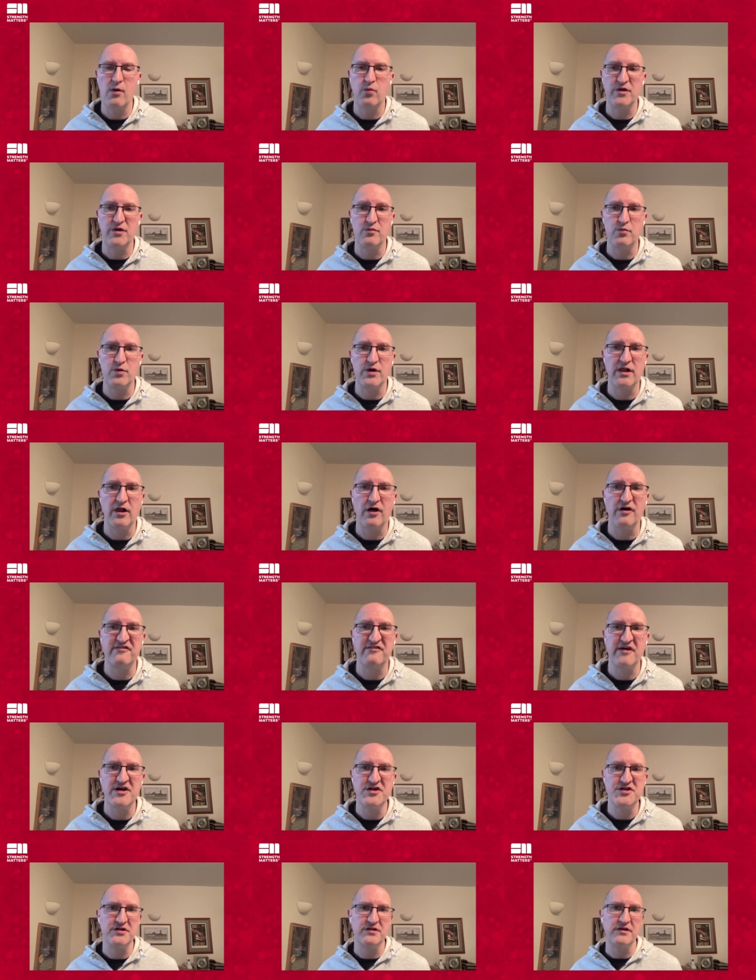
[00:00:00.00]
with the
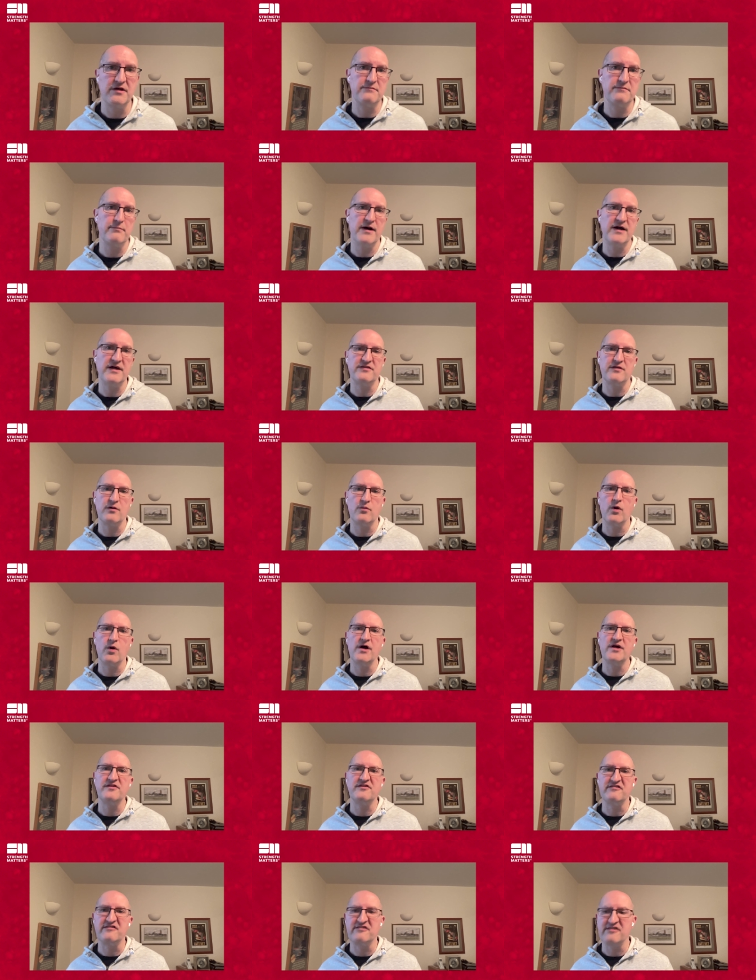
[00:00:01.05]
realization they'd made the right
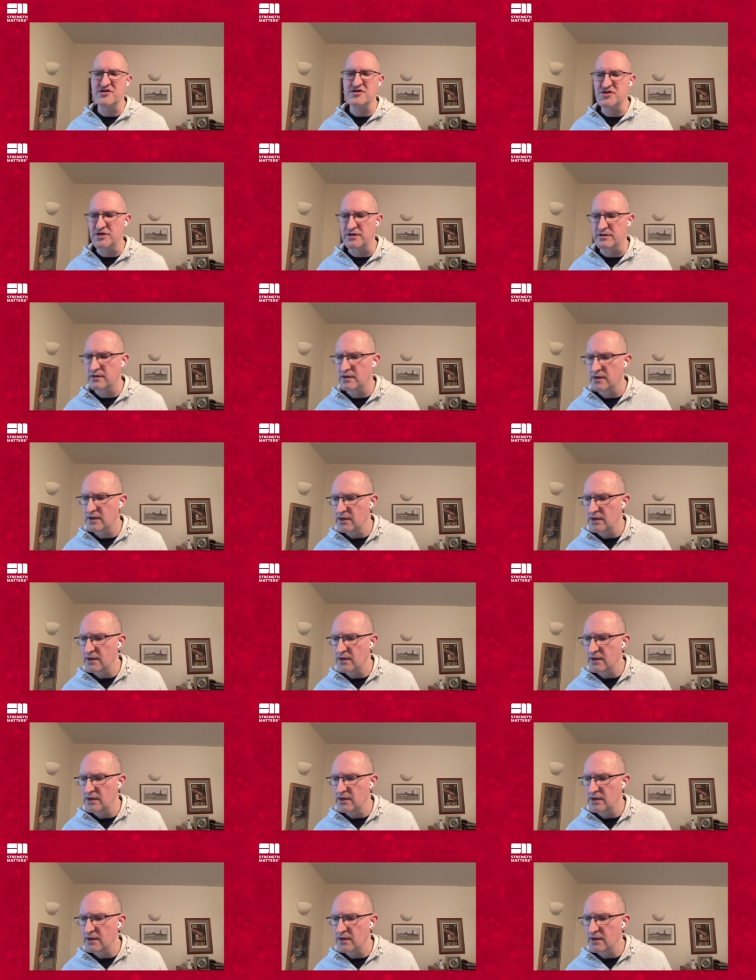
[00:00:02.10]
decision.